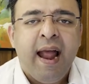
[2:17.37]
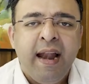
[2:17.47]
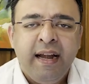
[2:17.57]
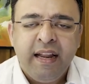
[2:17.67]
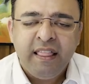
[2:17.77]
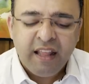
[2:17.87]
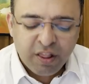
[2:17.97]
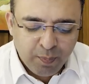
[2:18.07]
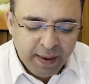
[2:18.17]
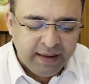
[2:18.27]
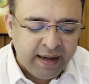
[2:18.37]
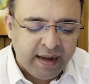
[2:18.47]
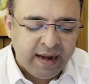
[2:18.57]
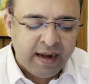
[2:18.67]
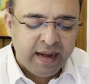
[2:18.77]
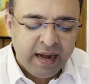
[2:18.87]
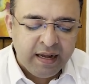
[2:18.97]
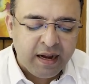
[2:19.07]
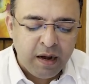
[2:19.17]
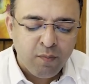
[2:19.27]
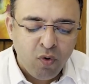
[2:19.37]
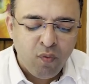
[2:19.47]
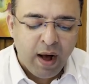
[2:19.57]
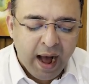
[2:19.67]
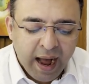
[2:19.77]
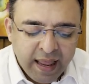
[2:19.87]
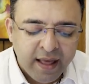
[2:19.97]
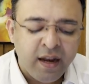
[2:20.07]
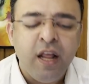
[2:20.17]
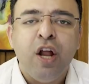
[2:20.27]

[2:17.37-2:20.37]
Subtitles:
and it is expected that it can move higher